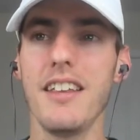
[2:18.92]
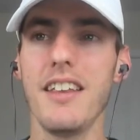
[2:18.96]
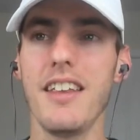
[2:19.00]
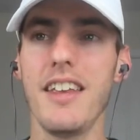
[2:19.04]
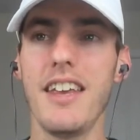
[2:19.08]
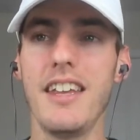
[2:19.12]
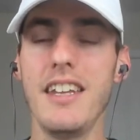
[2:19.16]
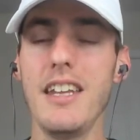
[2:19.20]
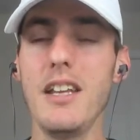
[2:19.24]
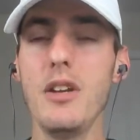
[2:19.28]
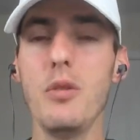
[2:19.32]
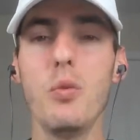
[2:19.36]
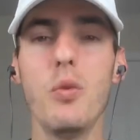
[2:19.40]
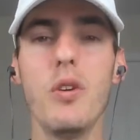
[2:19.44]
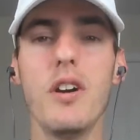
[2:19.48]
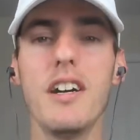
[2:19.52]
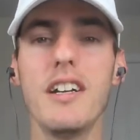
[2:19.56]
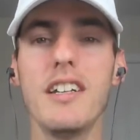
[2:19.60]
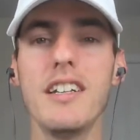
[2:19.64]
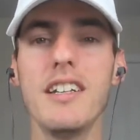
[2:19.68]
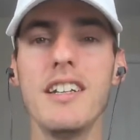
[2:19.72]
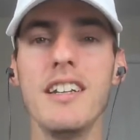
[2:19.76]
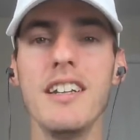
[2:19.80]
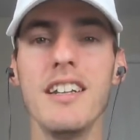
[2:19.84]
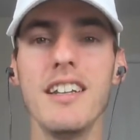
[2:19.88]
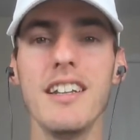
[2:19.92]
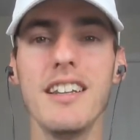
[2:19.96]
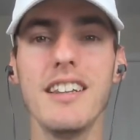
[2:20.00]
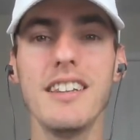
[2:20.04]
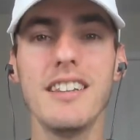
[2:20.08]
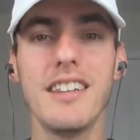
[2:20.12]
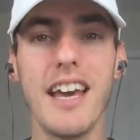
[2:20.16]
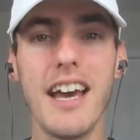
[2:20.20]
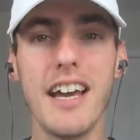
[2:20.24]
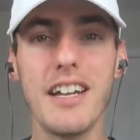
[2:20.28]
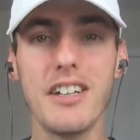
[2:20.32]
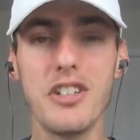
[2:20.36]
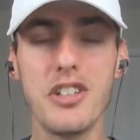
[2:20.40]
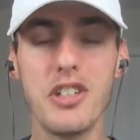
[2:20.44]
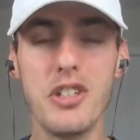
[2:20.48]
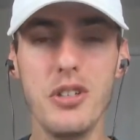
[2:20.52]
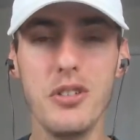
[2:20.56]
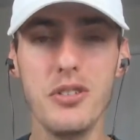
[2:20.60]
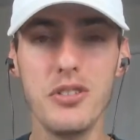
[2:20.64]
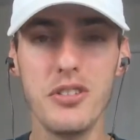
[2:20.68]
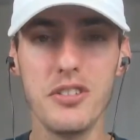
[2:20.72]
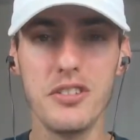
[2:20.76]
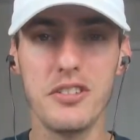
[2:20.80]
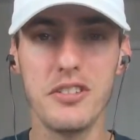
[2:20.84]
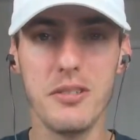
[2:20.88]
anyone that
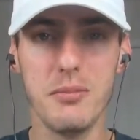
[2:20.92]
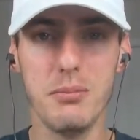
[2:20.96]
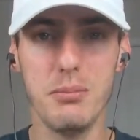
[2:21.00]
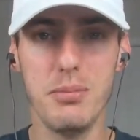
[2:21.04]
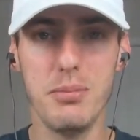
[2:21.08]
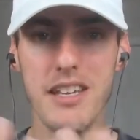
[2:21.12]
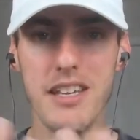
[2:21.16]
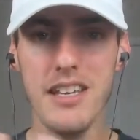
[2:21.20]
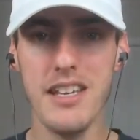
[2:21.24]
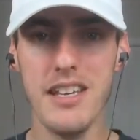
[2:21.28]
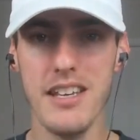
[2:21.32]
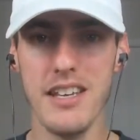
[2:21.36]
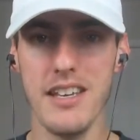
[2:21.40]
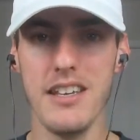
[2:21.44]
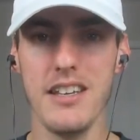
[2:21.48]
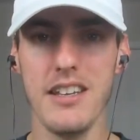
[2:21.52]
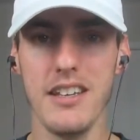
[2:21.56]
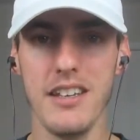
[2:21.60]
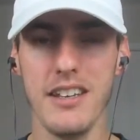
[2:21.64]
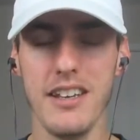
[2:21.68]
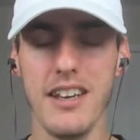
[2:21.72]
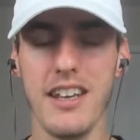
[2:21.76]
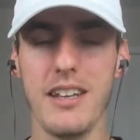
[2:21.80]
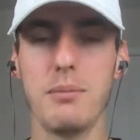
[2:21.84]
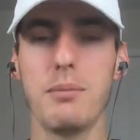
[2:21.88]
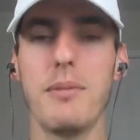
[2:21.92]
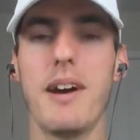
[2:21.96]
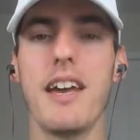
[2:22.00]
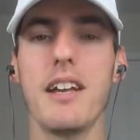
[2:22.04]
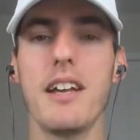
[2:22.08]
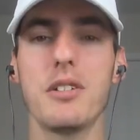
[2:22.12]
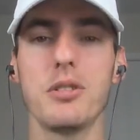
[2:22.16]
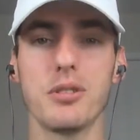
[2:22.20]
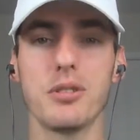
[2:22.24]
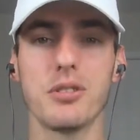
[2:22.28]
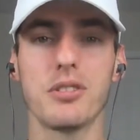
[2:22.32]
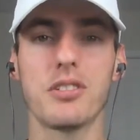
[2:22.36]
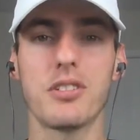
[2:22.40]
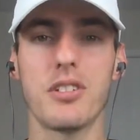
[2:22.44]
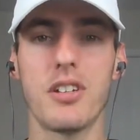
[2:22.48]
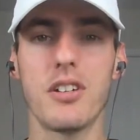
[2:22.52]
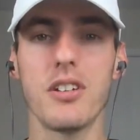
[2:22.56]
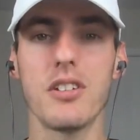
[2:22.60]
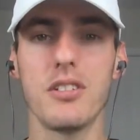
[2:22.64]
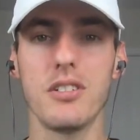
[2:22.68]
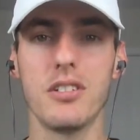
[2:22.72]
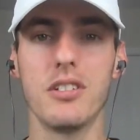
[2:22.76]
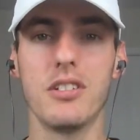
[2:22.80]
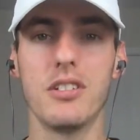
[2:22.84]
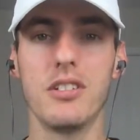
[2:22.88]
chooses to be in Michael's
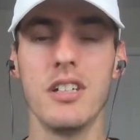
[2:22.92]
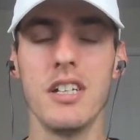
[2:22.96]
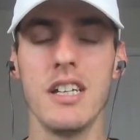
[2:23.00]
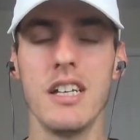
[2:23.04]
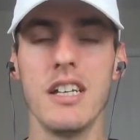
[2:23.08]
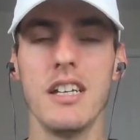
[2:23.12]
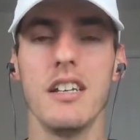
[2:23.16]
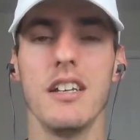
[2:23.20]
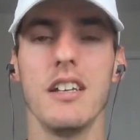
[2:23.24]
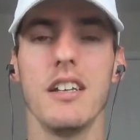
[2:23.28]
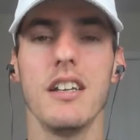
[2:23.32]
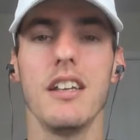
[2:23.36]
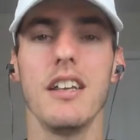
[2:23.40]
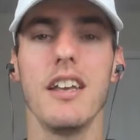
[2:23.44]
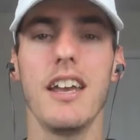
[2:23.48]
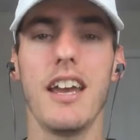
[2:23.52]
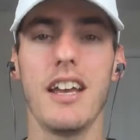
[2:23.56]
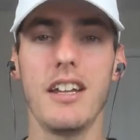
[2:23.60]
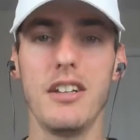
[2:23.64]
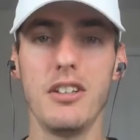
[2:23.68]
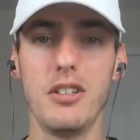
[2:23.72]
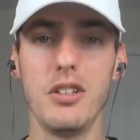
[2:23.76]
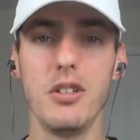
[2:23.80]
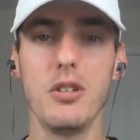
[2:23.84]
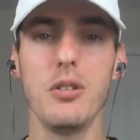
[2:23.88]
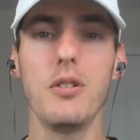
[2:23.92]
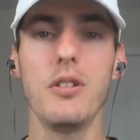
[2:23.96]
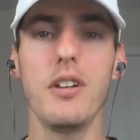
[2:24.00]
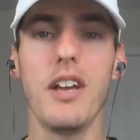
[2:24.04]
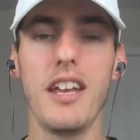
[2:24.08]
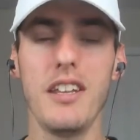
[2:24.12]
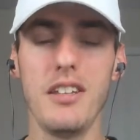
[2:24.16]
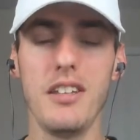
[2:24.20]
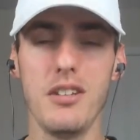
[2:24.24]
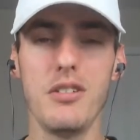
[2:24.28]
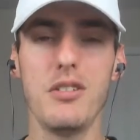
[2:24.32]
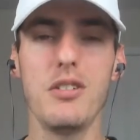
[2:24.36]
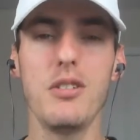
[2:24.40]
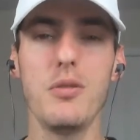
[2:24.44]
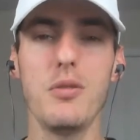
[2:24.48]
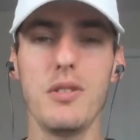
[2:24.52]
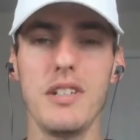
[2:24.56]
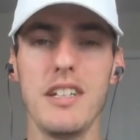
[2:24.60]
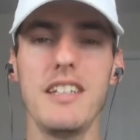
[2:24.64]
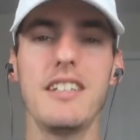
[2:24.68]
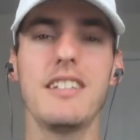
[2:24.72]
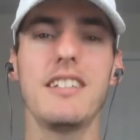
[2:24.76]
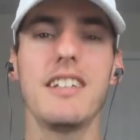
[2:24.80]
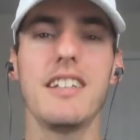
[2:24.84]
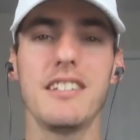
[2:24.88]
circle and you do
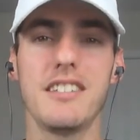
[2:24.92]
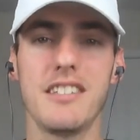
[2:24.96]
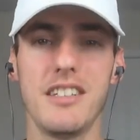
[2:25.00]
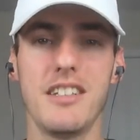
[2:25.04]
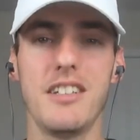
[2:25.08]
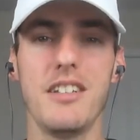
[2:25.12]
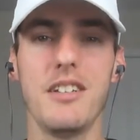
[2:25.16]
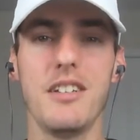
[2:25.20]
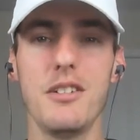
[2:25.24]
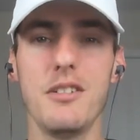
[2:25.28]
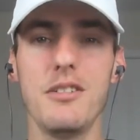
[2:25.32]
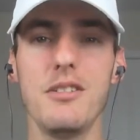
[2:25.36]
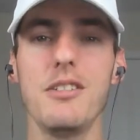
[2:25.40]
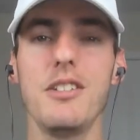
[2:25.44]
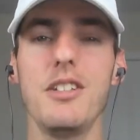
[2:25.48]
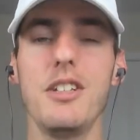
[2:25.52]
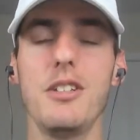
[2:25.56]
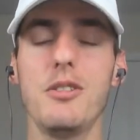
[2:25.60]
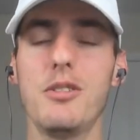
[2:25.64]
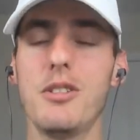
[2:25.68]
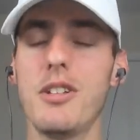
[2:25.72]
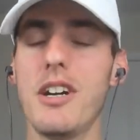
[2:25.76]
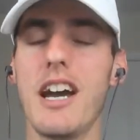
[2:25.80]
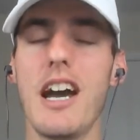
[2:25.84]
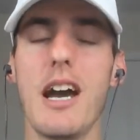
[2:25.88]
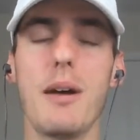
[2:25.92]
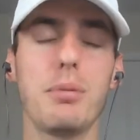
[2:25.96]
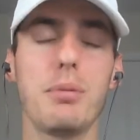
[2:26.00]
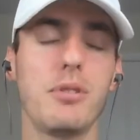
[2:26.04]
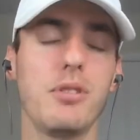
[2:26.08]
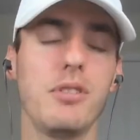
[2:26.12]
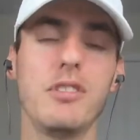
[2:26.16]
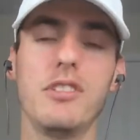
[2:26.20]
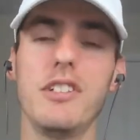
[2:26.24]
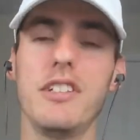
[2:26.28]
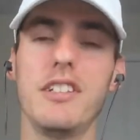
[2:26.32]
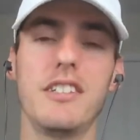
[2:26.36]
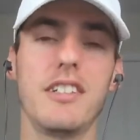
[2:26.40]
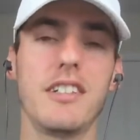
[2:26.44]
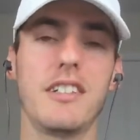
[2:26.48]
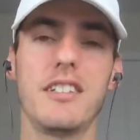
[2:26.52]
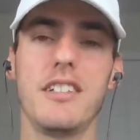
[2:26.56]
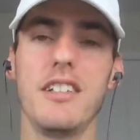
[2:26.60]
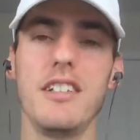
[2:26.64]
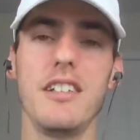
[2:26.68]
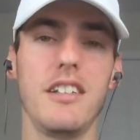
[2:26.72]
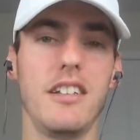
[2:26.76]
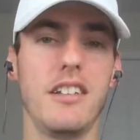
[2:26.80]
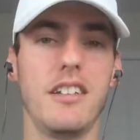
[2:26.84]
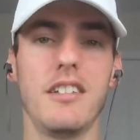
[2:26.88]
what he says to do, you will absolutely
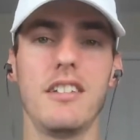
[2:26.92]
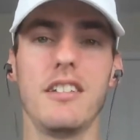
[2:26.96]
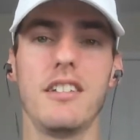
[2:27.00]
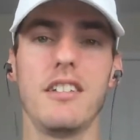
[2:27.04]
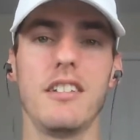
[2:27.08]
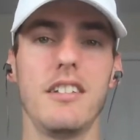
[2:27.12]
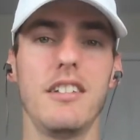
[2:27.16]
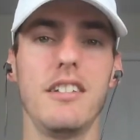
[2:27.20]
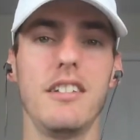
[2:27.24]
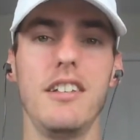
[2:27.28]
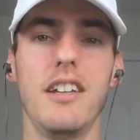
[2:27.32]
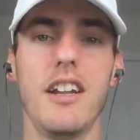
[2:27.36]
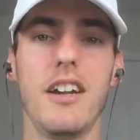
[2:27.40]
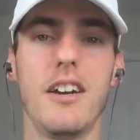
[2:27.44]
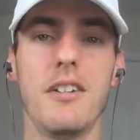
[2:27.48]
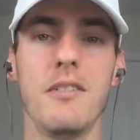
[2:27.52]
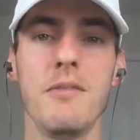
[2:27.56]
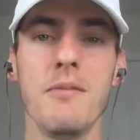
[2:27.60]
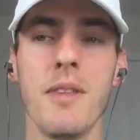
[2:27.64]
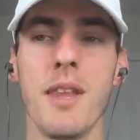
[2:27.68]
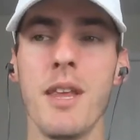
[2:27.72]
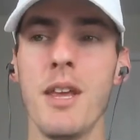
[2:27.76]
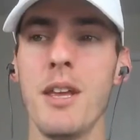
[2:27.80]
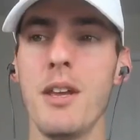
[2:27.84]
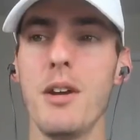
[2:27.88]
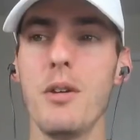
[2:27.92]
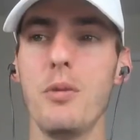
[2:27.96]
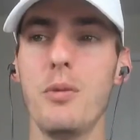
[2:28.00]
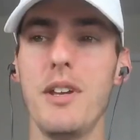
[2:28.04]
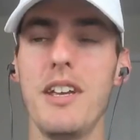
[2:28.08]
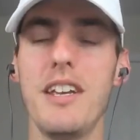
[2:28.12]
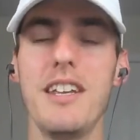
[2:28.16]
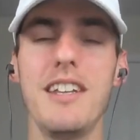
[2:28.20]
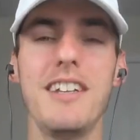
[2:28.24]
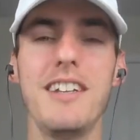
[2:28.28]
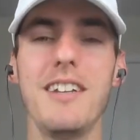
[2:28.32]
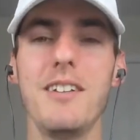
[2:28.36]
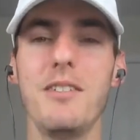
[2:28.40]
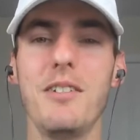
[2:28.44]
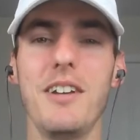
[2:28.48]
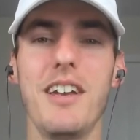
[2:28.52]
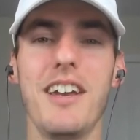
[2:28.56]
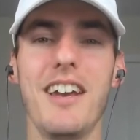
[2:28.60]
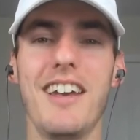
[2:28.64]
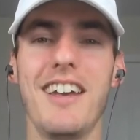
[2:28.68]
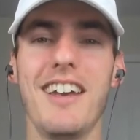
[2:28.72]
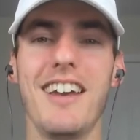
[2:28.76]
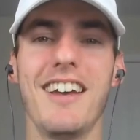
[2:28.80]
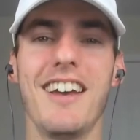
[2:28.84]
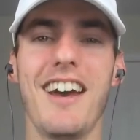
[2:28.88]
succeed. You know, we
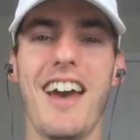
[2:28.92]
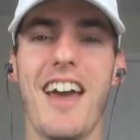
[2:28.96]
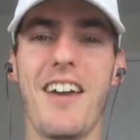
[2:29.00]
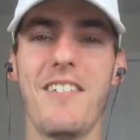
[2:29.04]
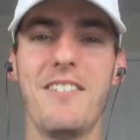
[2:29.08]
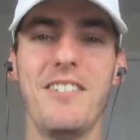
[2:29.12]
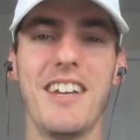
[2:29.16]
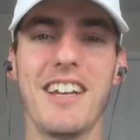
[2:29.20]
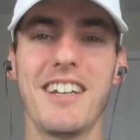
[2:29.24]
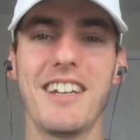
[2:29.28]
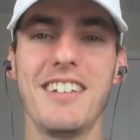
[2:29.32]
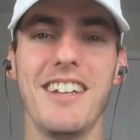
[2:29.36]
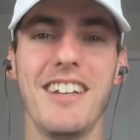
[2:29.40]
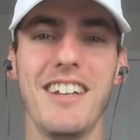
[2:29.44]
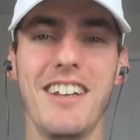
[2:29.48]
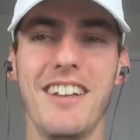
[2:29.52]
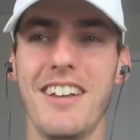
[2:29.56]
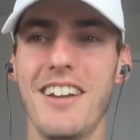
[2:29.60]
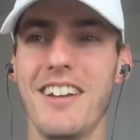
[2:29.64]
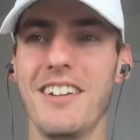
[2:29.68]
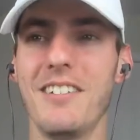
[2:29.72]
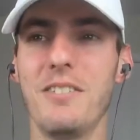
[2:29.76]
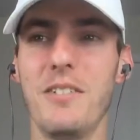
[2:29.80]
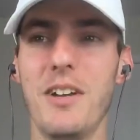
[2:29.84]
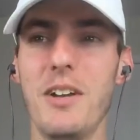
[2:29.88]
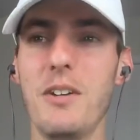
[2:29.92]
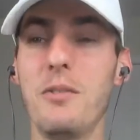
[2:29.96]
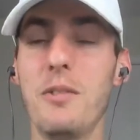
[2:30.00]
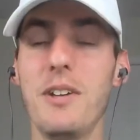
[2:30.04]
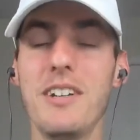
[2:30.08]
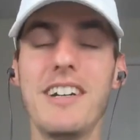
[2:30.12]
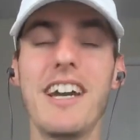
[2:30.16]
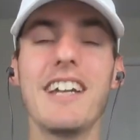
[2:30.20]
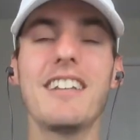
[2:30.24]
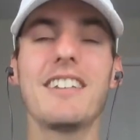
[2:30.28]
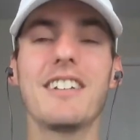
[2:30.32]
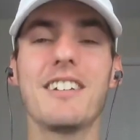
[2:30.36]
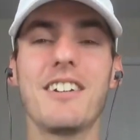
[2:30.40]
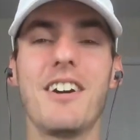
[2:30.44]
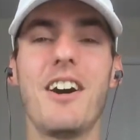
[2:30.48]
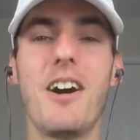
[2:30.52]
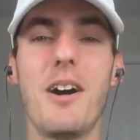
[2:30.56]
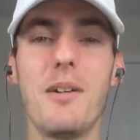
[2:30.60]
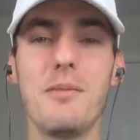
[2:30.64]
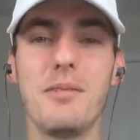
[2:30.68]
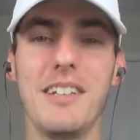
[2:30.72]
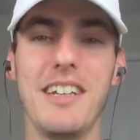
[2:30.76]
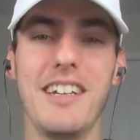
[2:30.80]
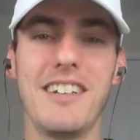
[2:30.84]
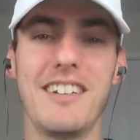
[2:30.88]
like to
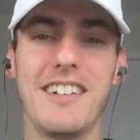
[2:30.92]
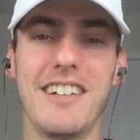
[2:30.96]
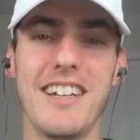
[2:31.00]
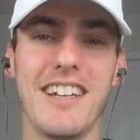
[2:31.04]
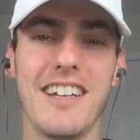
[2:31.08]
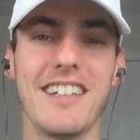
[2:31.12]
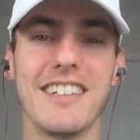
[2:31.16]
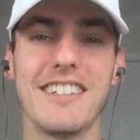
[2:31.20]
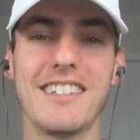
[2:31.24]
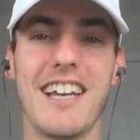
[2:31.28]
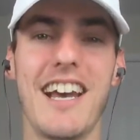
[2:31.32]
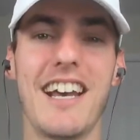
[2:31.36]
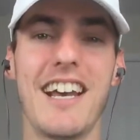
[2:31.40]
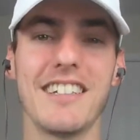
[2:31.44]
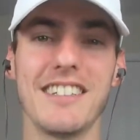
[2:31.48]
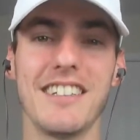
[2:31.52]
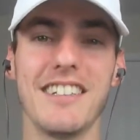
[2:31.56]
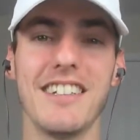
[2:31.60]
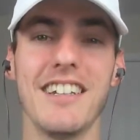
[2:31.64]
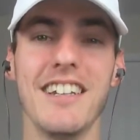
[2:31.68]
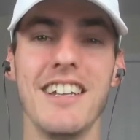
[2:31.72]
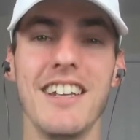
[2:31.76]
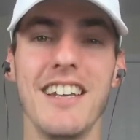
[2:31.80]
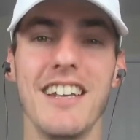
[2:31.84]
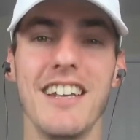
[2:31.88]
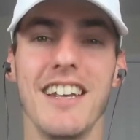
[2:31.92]
call him the internet assassin.